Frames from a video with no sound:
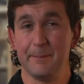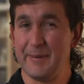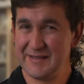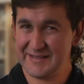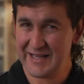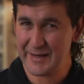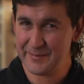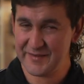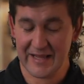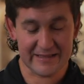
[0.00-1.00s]
but set up
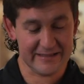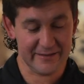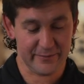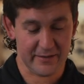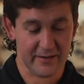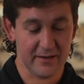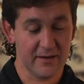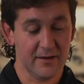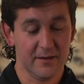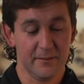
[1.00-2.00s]
slightly different
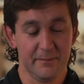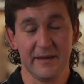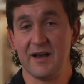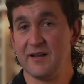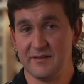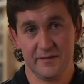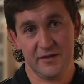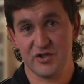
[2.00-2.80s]
because of the